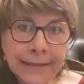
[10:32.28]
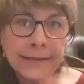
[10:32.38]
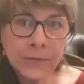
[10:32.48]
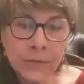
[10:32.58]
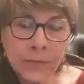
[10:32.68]

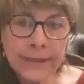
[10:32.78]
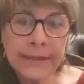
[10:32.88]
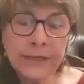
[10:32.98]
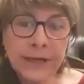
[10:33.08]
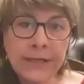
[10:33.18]
is
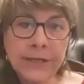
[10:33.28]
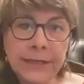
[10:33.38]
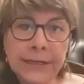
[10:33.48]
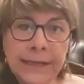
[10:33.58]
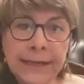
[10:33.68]
really
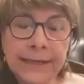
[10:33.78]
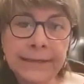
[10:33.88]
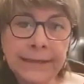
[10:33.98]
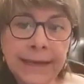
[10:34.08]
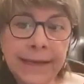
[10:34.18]
changing
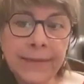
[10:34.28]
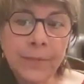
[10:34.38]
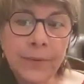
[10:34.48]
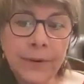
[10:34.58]
things and